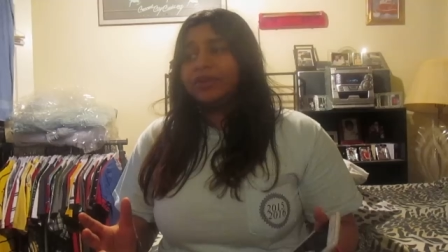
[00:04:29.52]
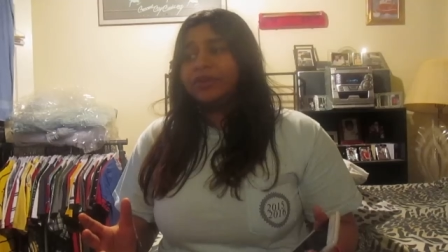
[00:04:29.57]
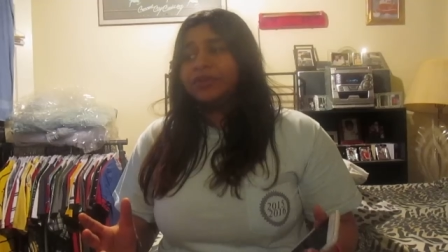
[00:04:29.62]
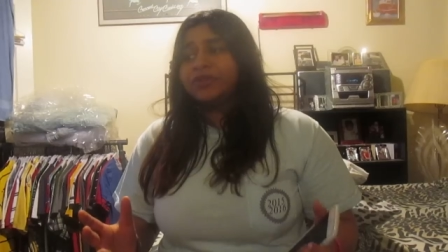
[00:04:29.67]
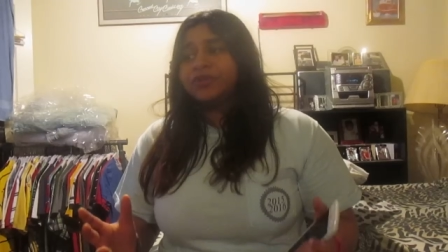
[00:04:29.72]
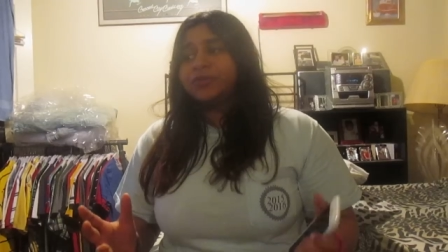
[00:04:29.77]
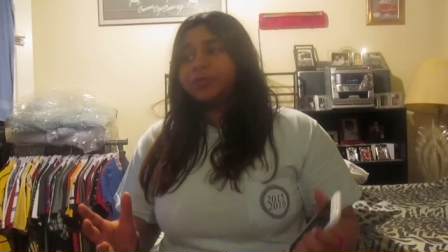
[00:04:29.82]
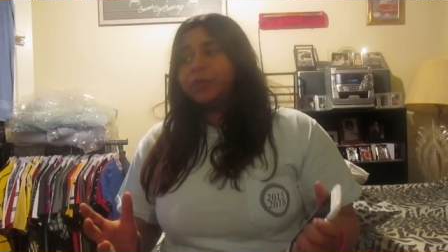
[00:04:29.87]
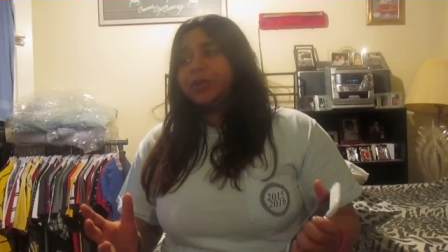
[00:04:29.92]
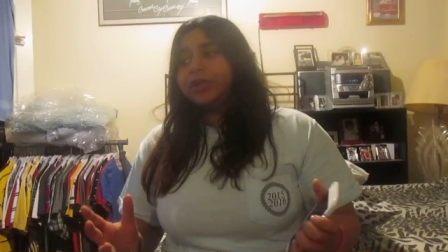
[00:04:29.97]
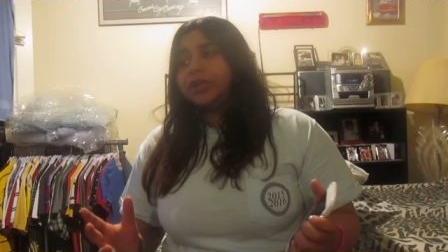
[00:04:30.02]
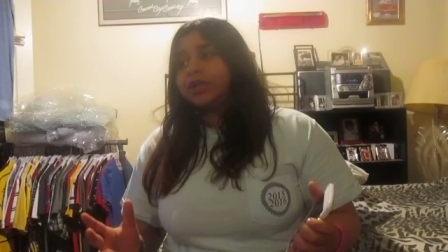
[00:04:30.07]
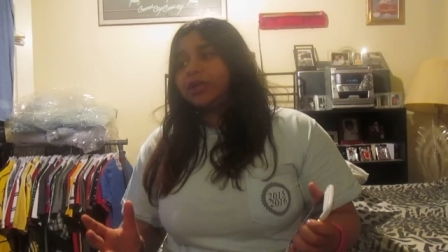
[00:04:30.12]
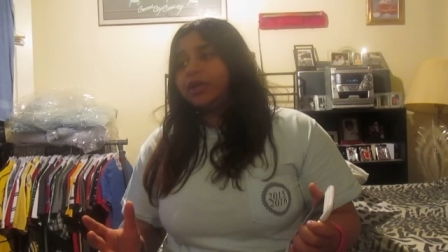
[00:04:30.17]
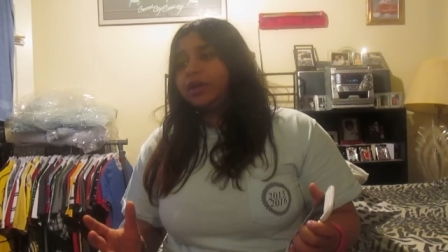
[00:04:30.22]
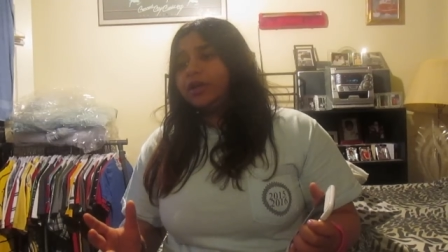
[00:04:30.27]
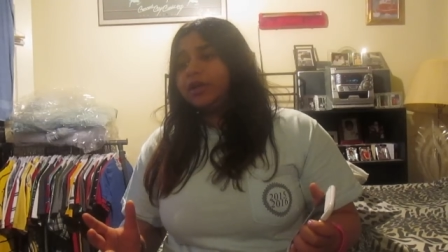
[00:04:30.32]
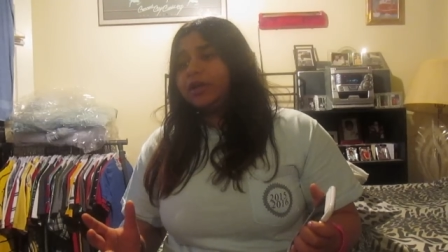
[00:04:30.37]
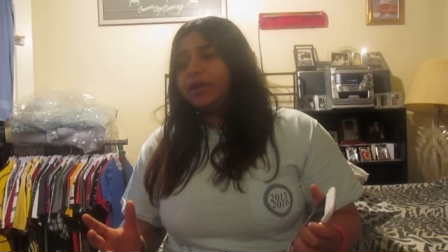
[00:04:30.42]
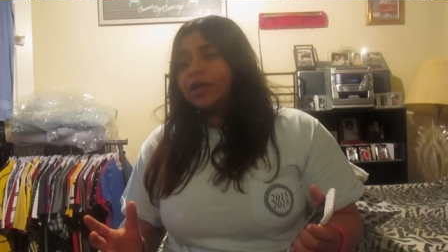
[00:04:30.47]
It was pretty
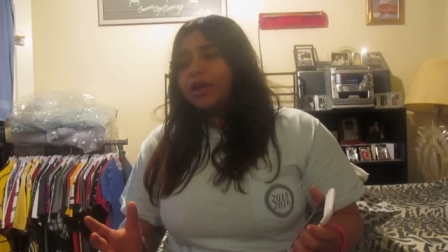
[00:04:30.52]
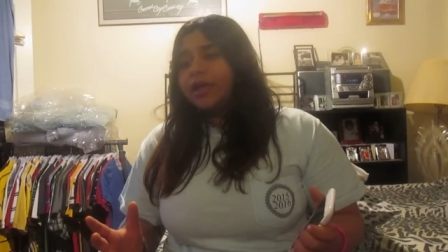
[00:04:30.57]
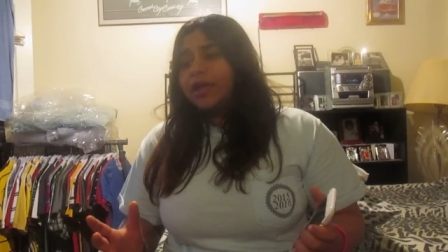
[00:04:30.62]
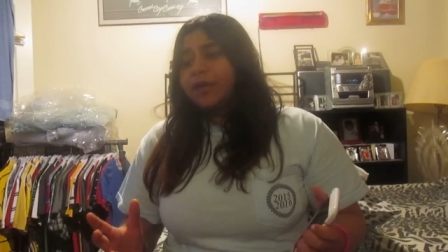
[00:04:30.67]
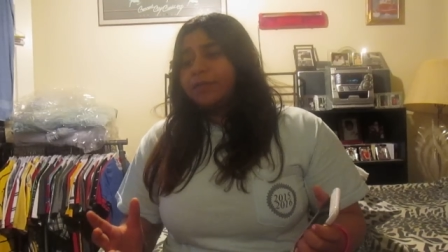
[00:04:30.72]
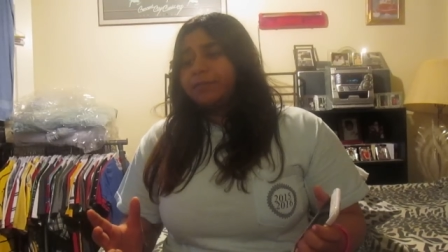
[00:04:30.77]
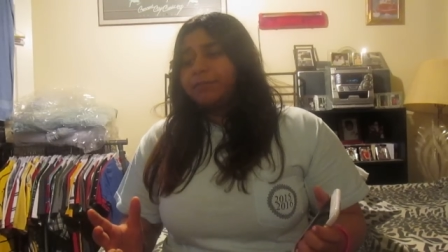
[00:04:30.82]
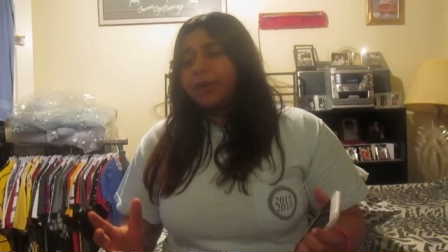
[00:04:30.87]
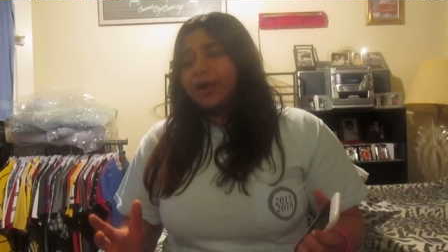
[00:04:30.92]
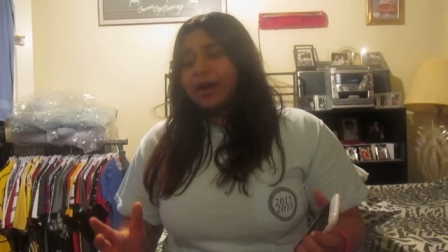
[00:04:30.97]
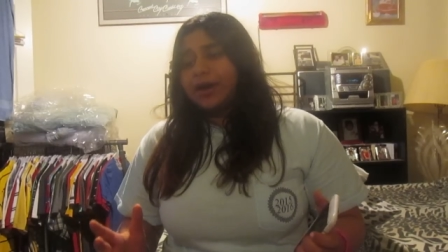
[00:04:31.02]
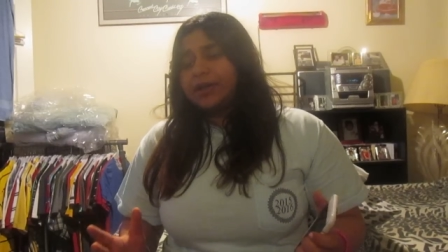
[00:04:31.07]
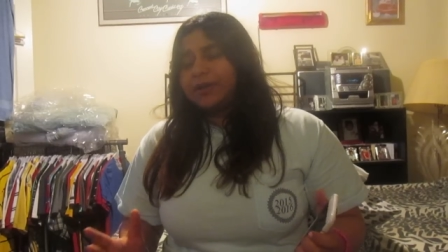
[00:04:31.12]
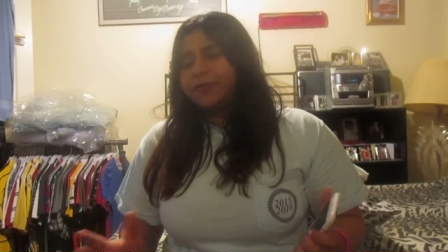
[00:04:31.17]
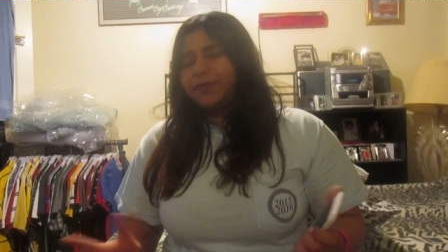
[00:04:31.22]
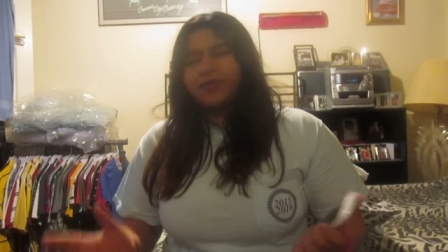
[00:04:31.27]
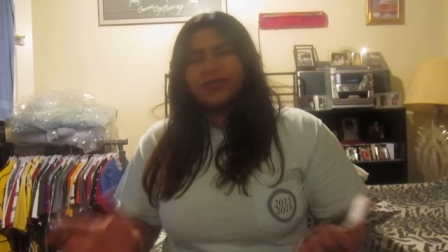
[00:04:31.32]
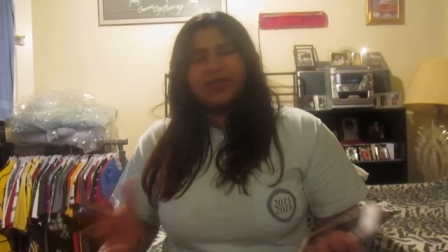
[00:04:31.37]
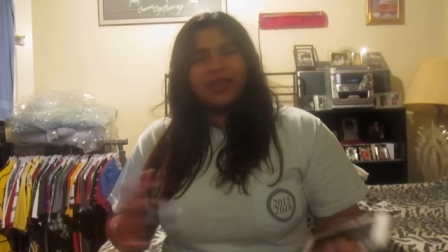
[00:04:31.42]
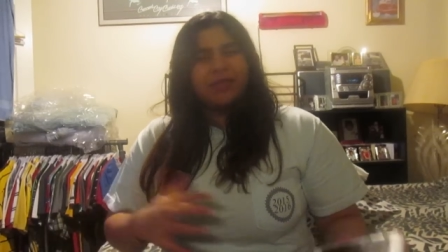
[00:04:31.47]
good. But
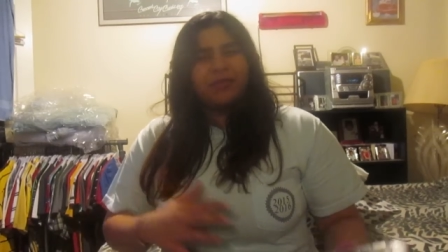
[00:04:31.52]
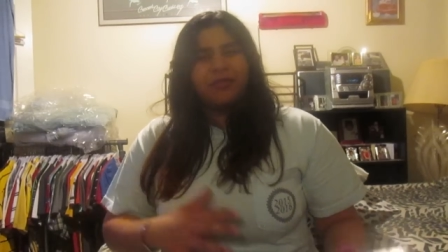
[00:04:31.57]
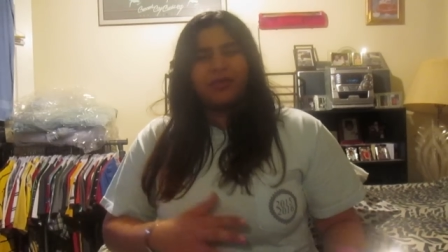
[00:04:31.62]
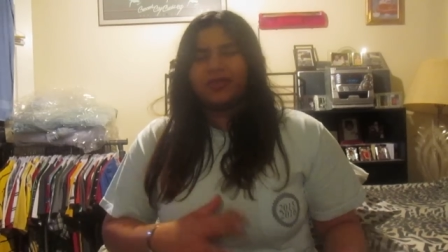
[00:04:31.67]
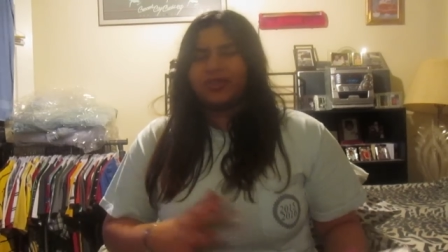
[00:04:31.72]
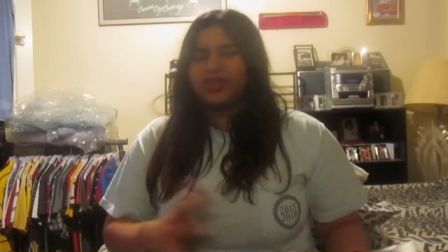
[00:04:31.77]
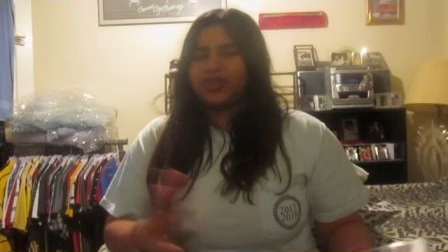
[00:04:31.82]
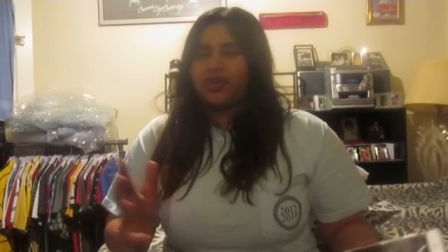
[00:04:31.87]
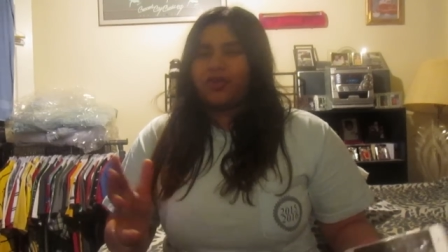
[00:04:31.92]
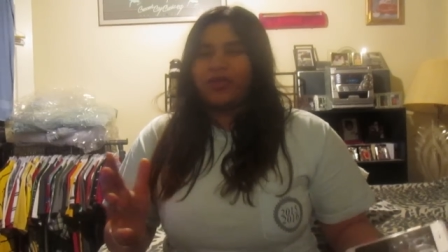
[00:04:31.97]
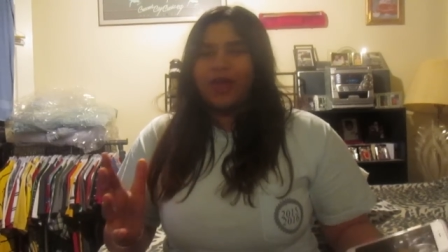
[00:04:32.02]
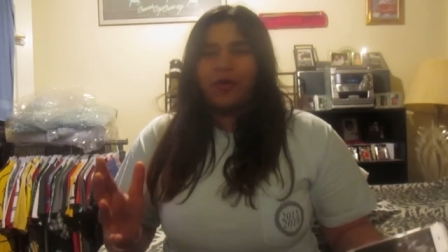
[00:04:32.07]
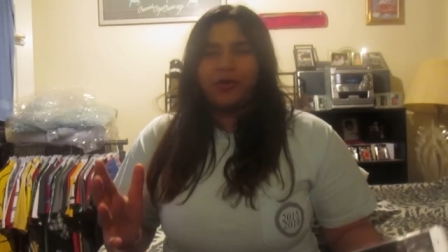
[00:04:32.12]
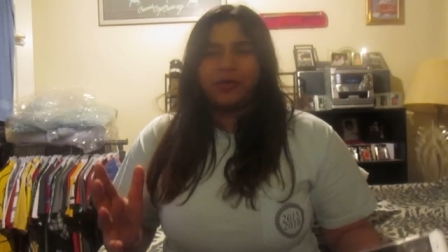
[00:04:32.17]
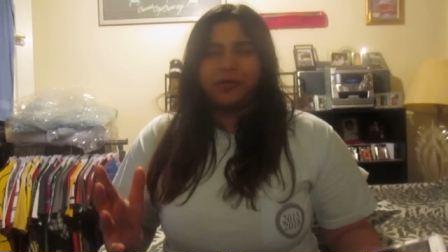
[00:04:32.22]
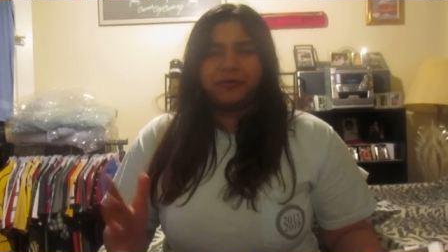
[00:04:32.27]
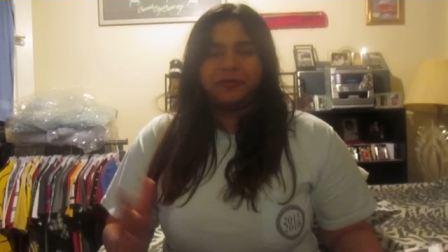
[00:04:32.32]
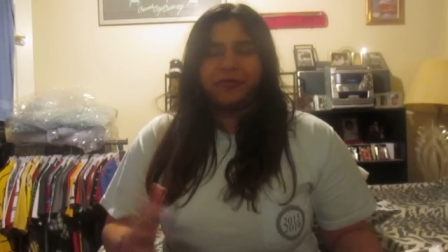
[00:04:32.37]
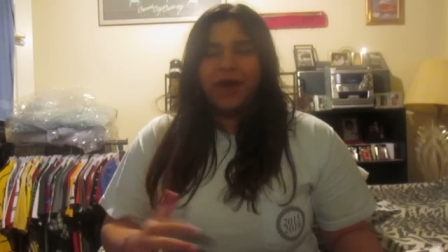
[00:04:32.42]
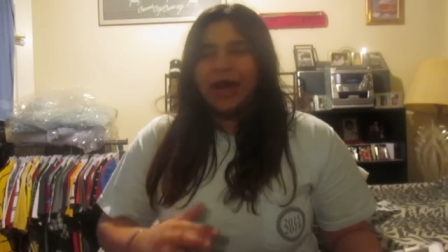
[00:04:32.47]
if it was in the middle of the show, that would
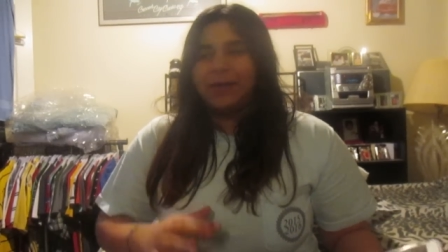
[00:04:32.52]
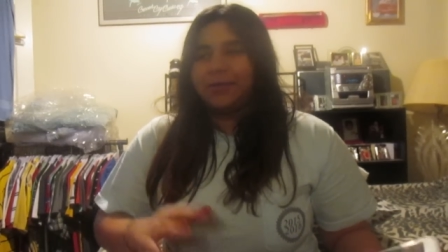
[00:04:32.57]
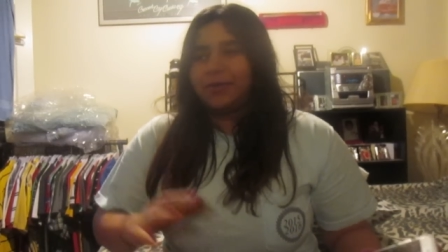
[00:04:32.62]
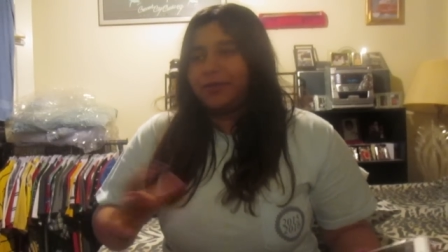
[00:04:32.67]
have been fine.